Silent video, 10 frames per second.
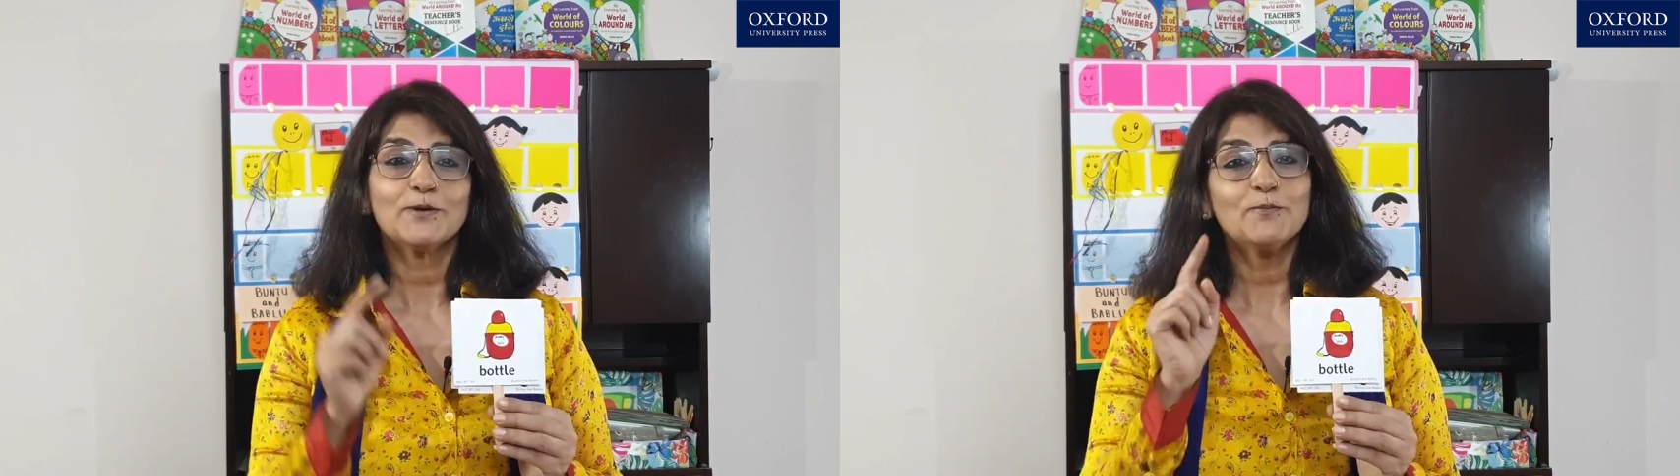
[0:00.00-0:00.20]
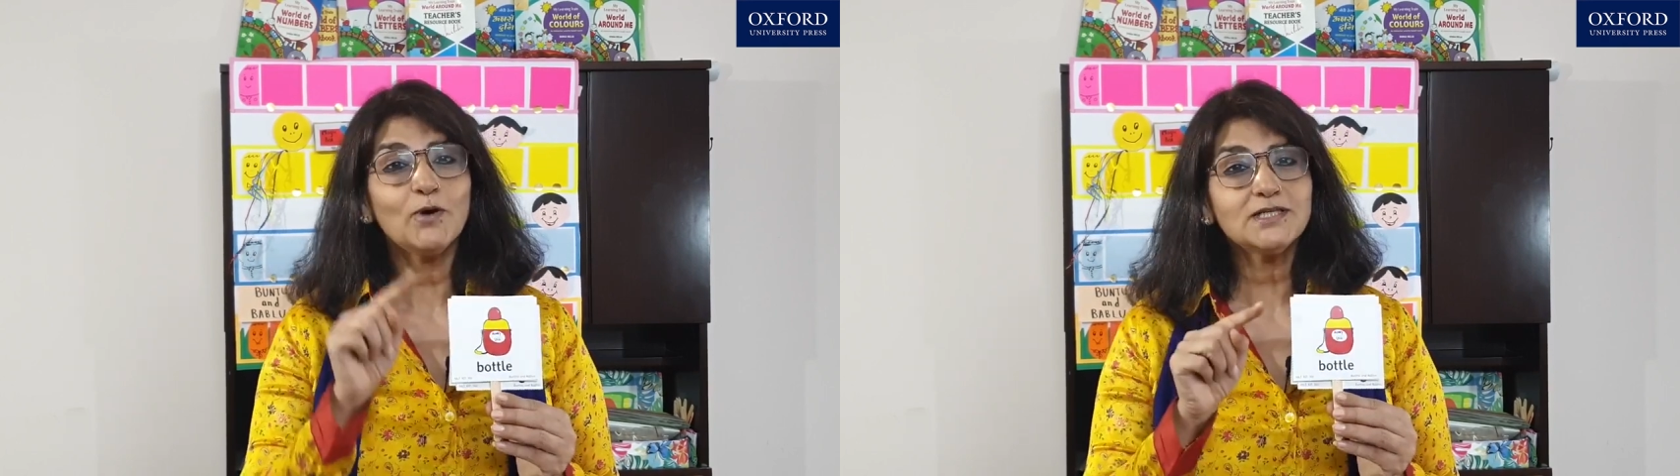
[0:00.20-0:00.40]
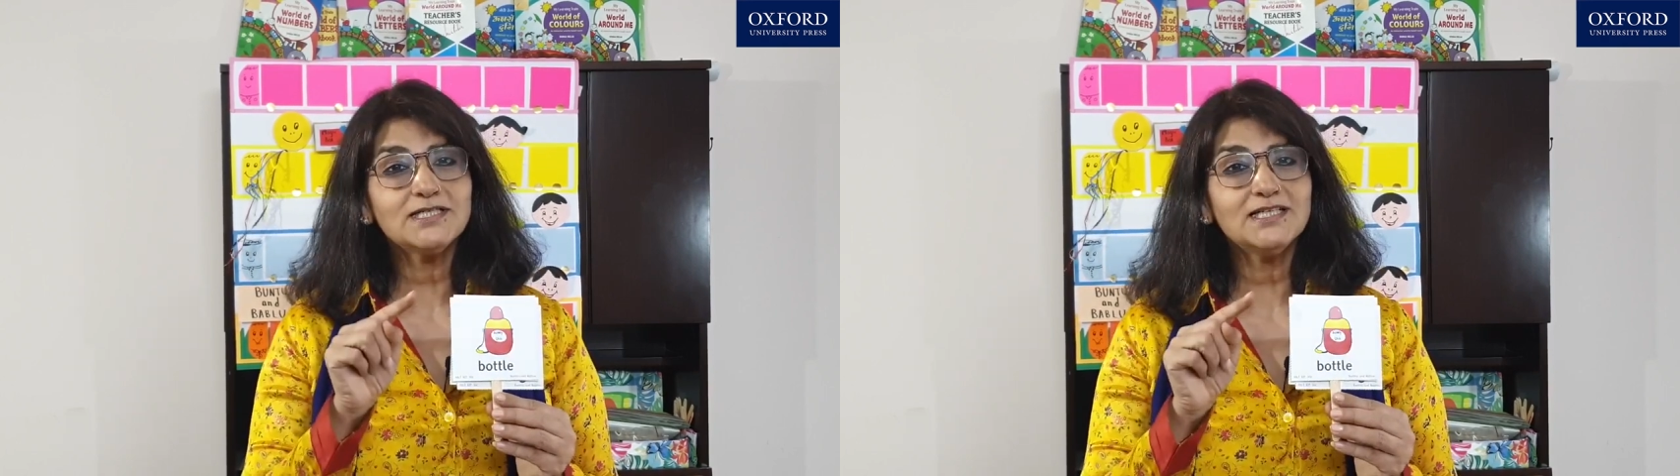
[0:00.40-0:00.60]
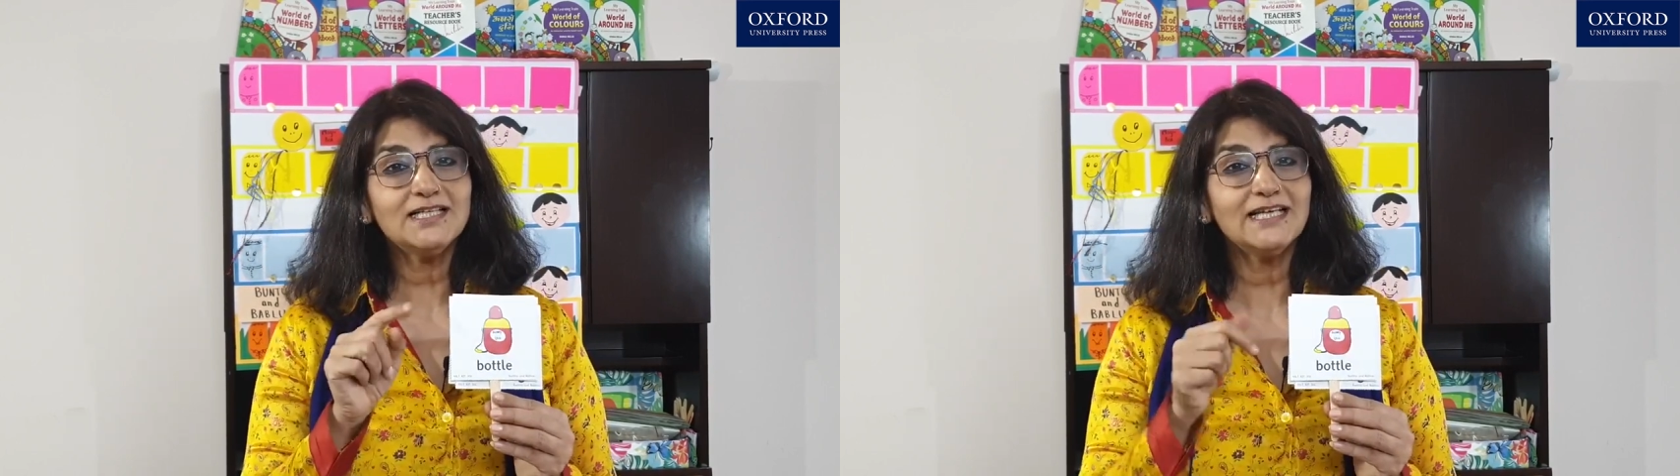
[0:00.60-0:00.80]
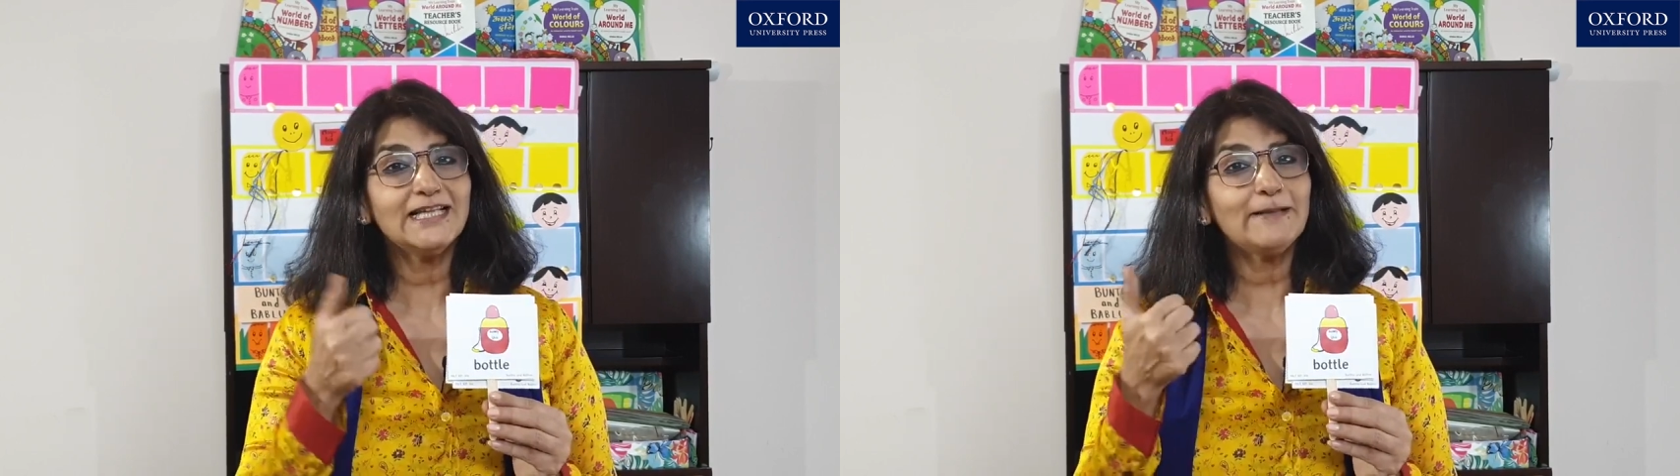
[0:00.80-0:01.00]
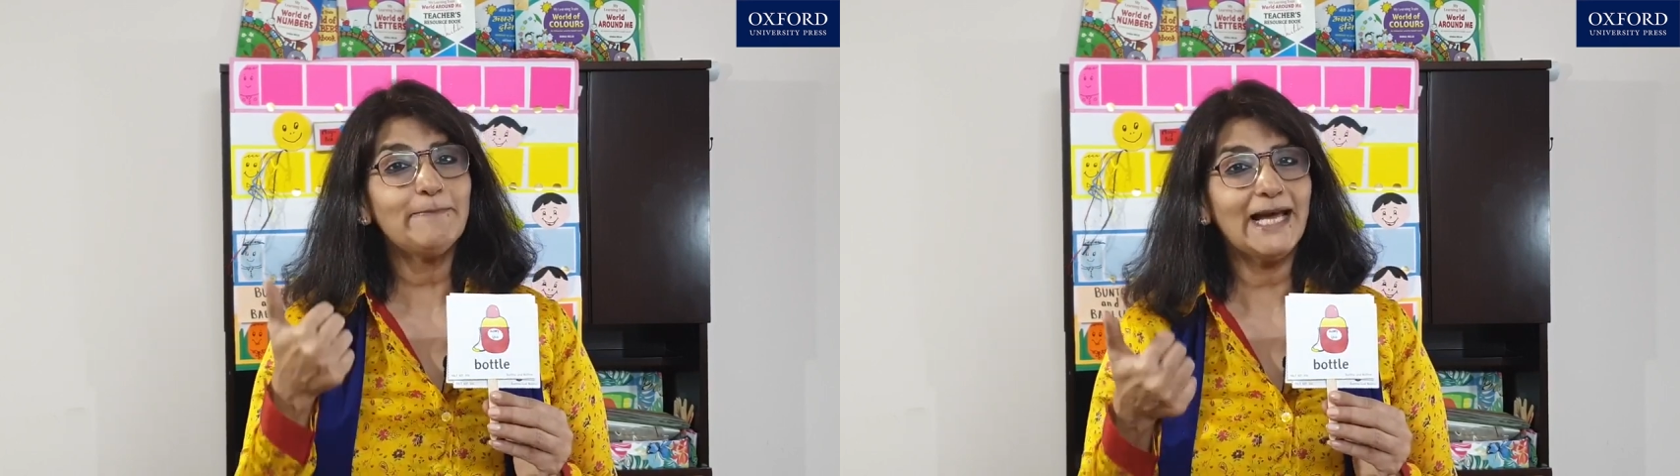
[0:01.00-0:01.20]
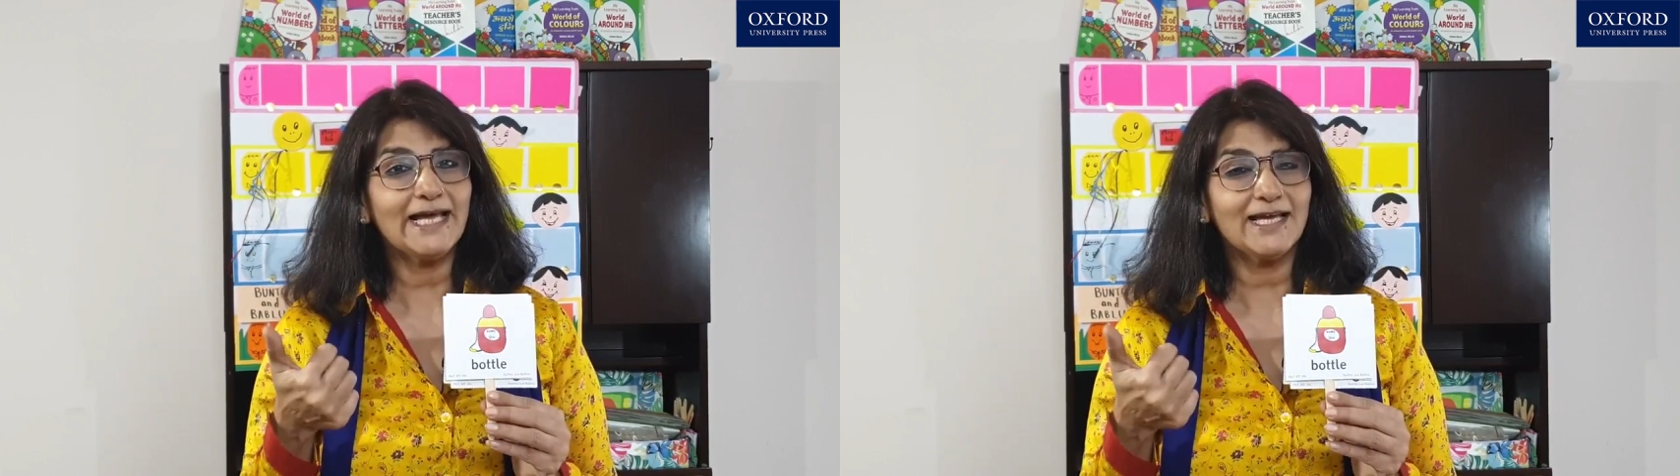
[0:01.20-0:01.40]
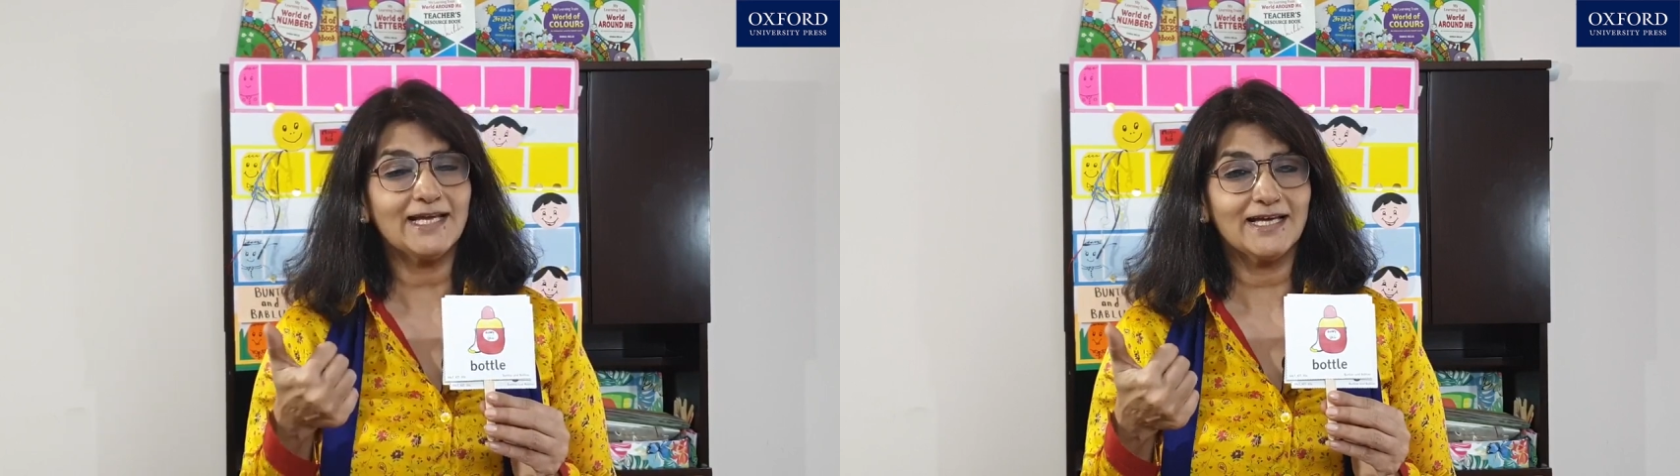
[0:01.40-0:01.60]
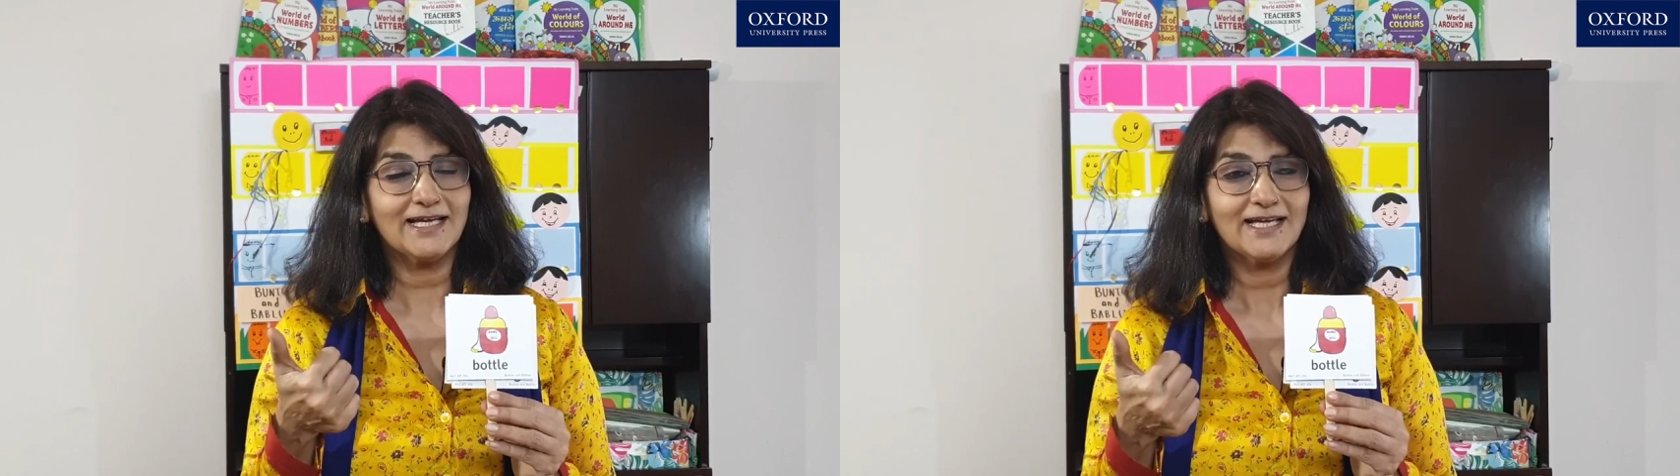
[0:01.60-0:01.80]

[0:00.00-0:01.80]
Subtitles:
Bottle in the bag.